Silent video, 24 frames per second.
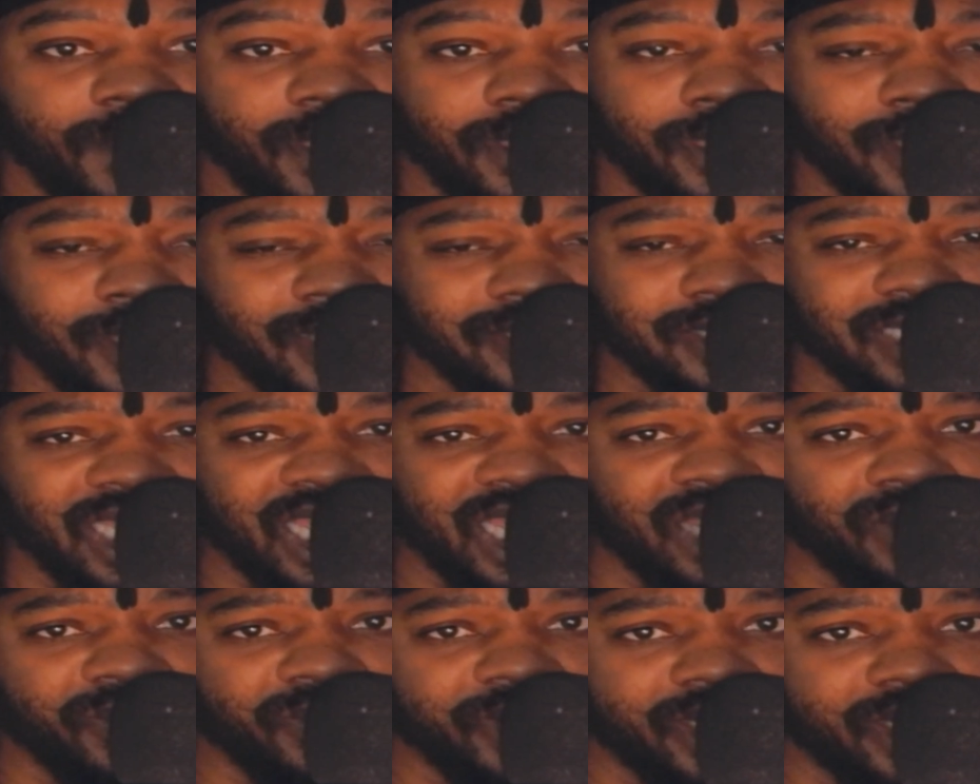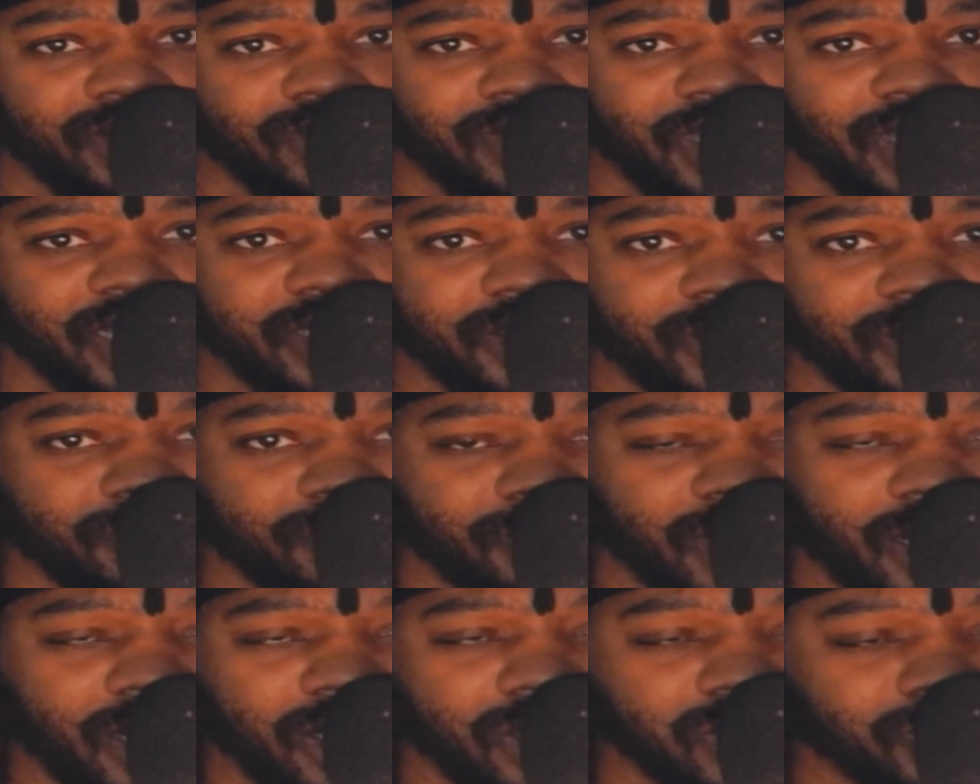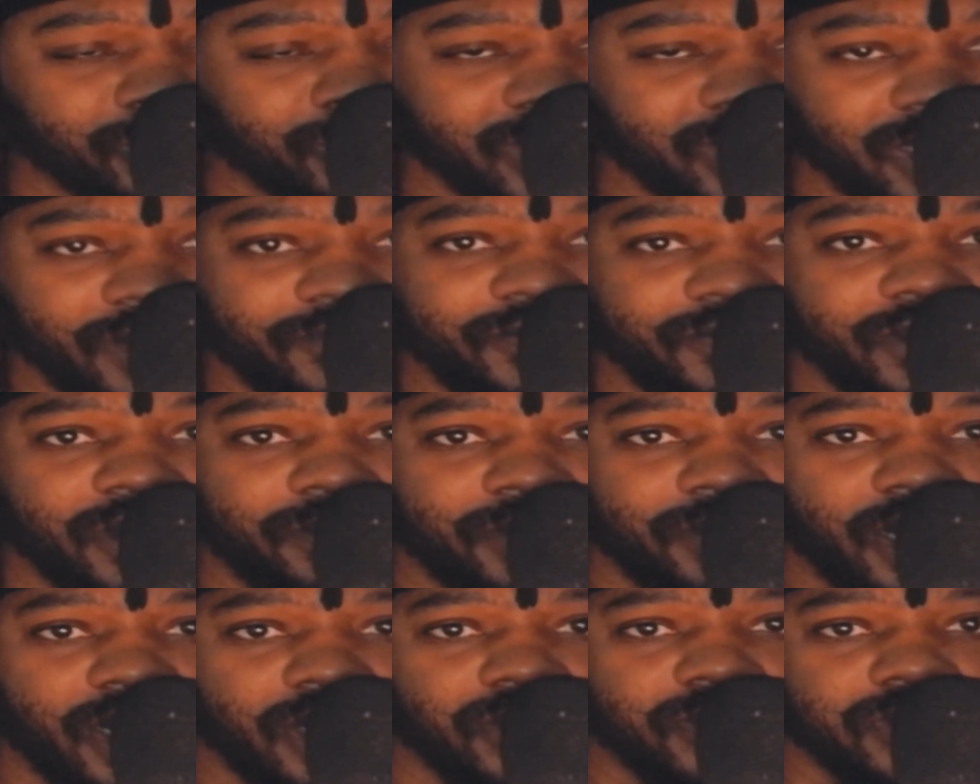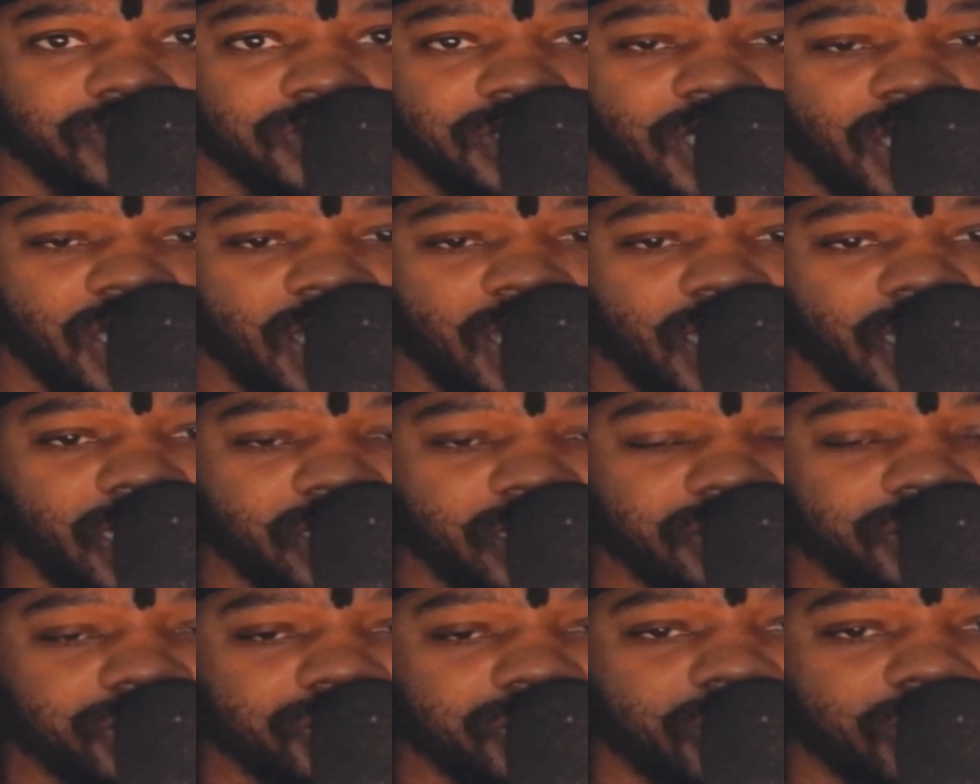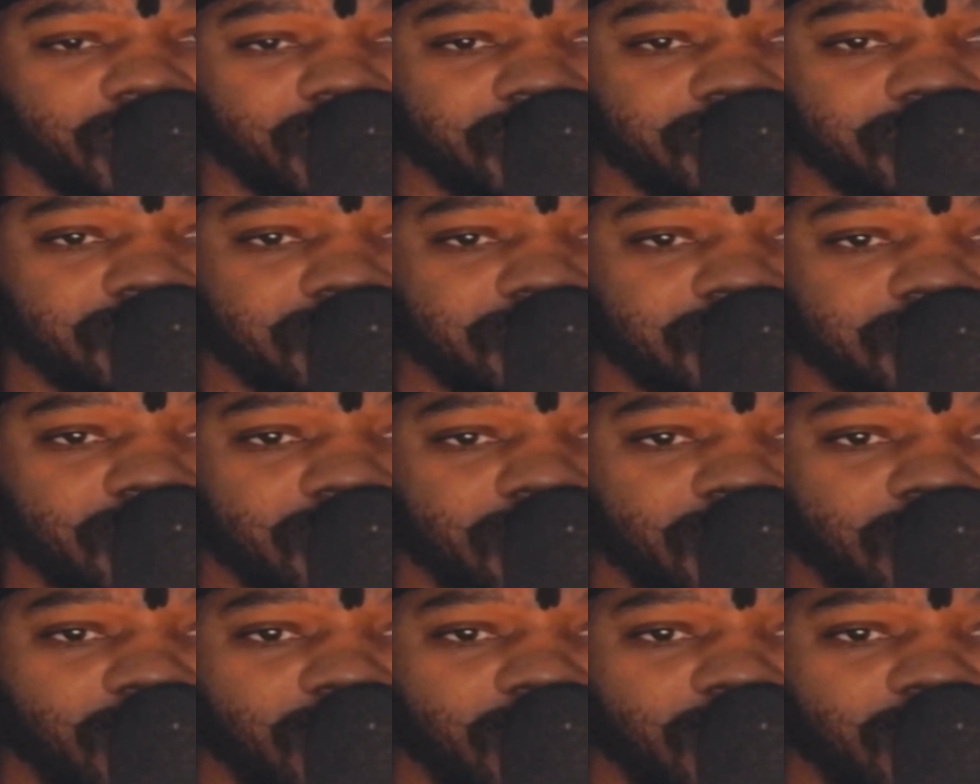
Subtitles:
not saying we don't like their models, we love their models. It's just